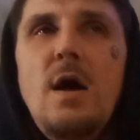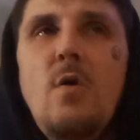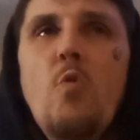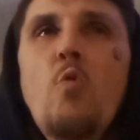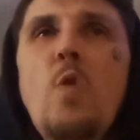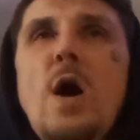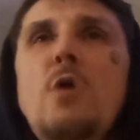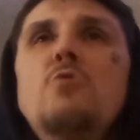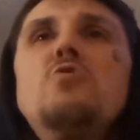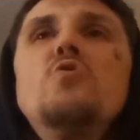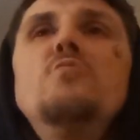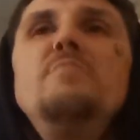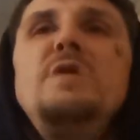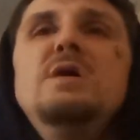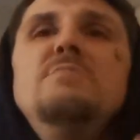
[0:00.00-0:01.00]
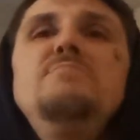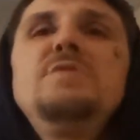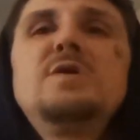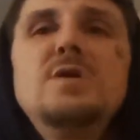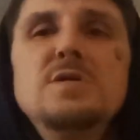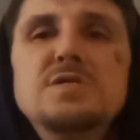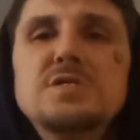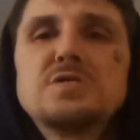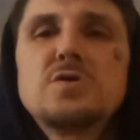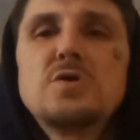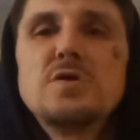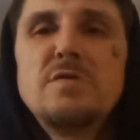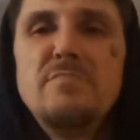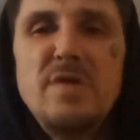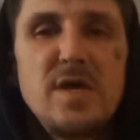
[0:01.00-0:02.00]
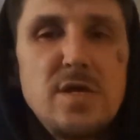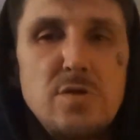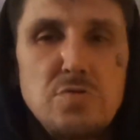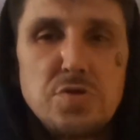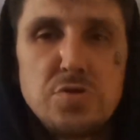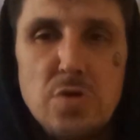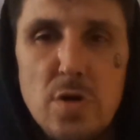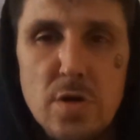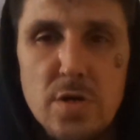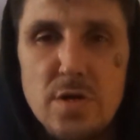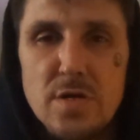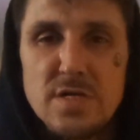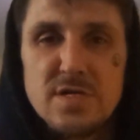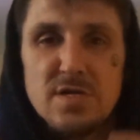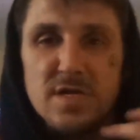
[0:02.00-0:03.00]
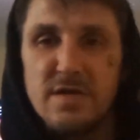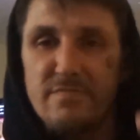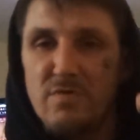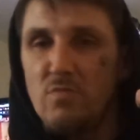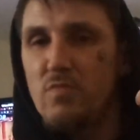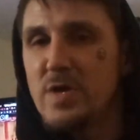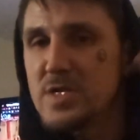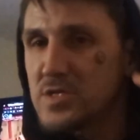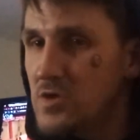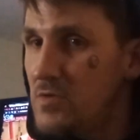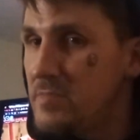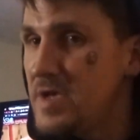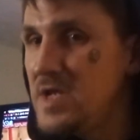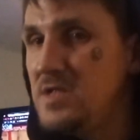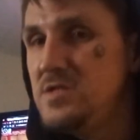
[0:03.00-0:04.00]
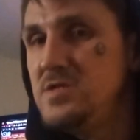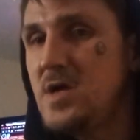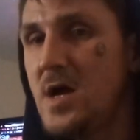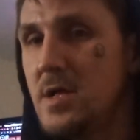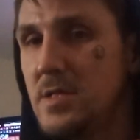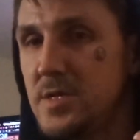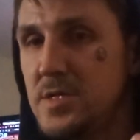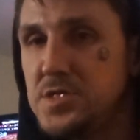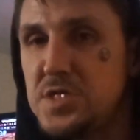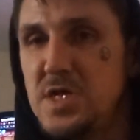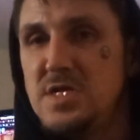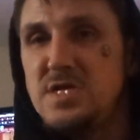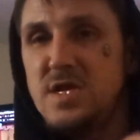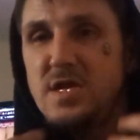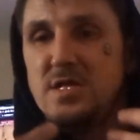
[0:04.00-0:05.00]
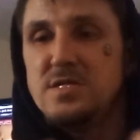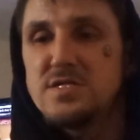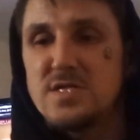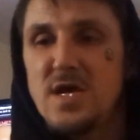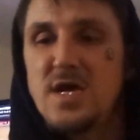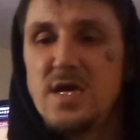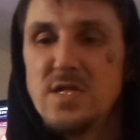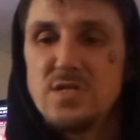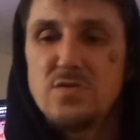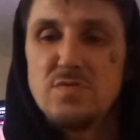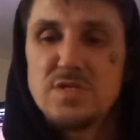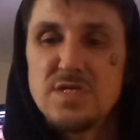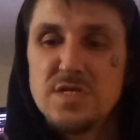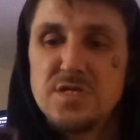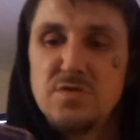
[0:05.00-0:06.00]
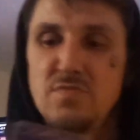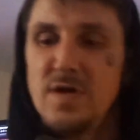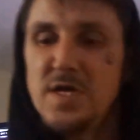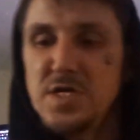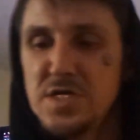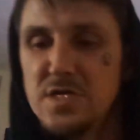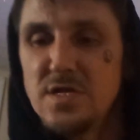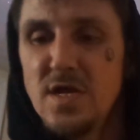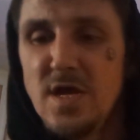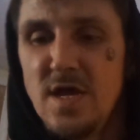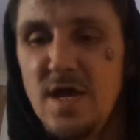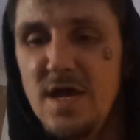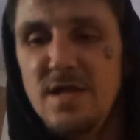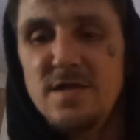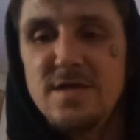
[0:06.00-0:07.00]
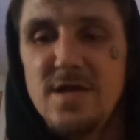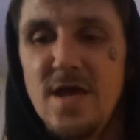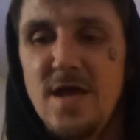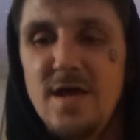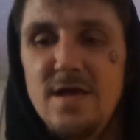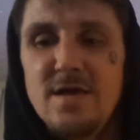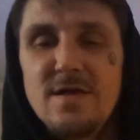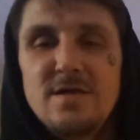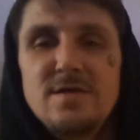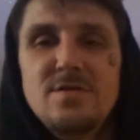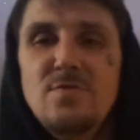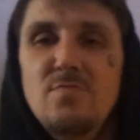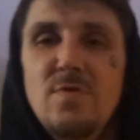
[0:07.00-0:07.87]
welcome it, because it's going to make you stronger. It's going to give you wisdom and knowledge and insight into a situation. And yay, you know